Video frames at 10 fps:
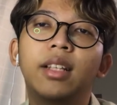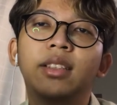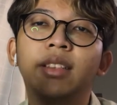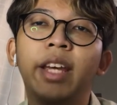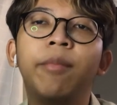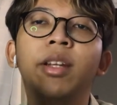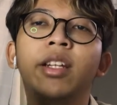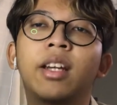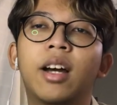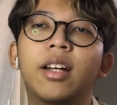Namely
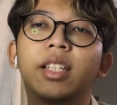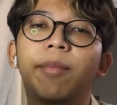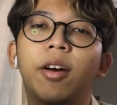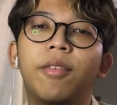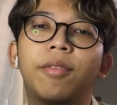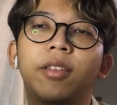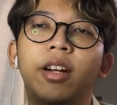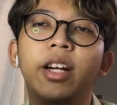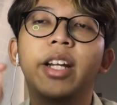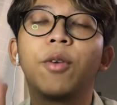the concept of
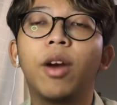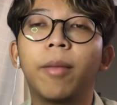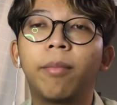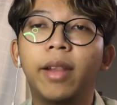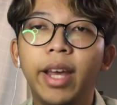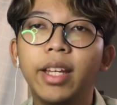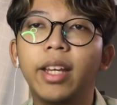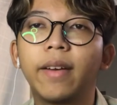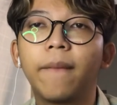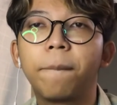learning while
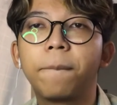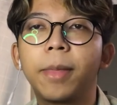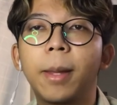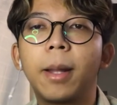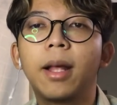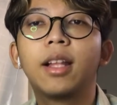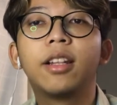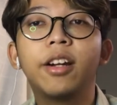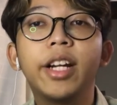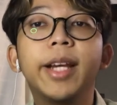playing.
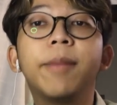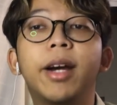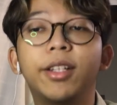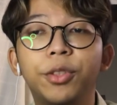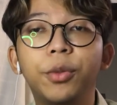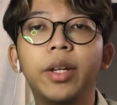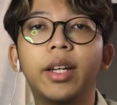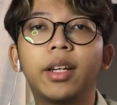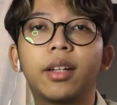Learning by doing.